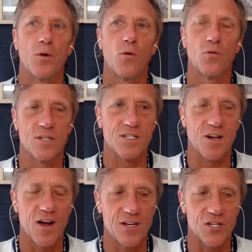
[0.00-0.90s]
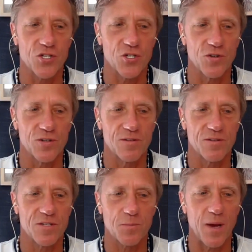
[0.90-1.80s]
but all designers
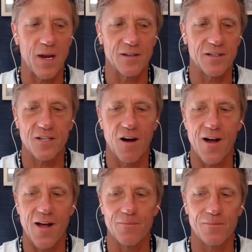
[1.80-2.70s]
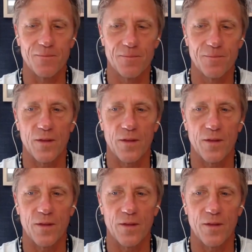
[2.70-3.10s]
should spend time